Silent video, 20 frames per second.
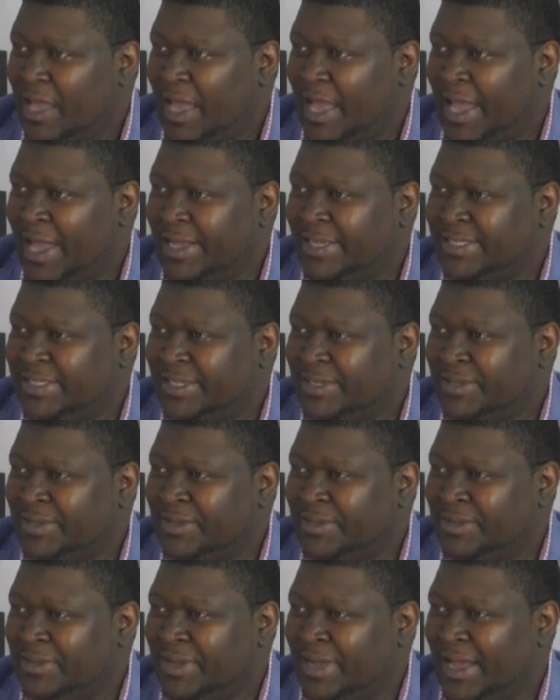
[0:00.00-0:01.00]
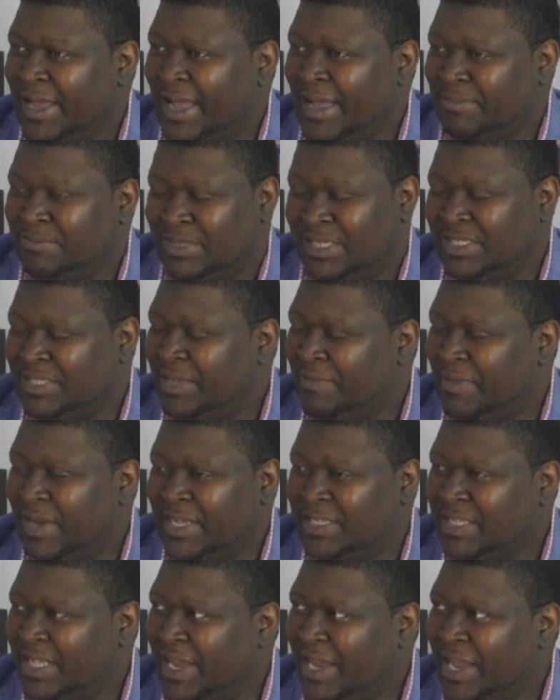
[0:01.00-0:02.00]
And so I'm just giving
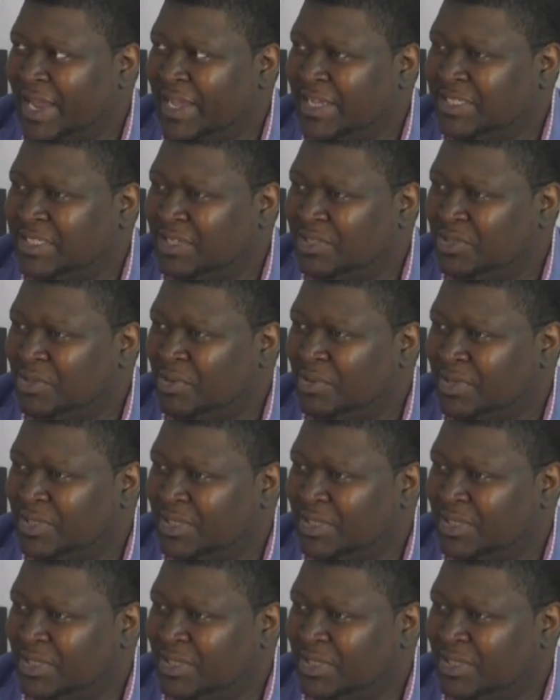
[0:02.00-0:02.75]
that slight edge to Georgia.